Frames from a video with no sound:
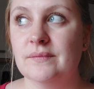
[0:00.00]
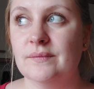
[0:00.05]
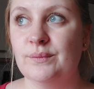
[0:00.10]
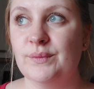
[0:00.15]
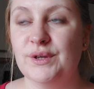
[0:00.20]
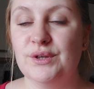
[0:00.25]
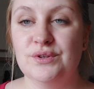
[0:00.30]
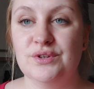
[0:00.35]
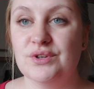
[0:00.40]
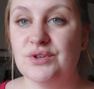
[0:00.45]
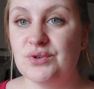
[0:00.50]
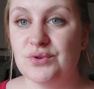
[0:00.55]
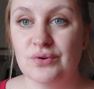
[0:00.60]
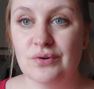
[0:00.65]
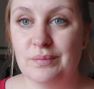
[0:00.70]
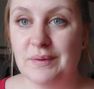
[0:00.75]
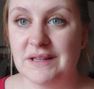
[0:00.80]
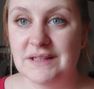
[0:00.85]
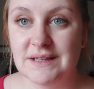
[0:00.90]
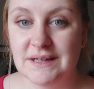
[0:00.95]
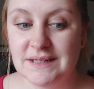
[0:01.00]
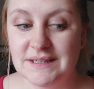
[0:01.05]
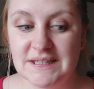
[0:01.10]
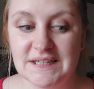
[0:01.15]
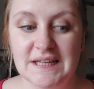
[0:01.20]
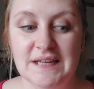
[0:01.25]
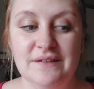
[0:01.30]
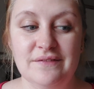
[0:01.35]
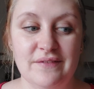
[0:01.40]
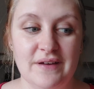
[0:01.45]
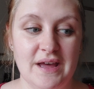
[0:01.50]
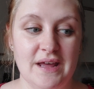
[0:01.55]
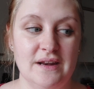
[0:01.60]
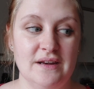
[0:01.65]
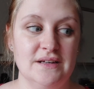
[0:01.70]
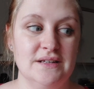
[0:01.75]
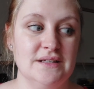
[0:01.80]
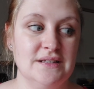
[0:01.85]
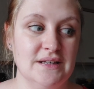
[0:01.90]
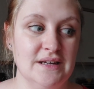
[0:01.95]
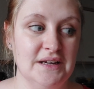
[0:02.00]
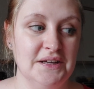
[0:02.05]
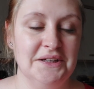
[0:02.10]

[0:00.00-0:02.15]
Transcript: We used to store bits underneath, and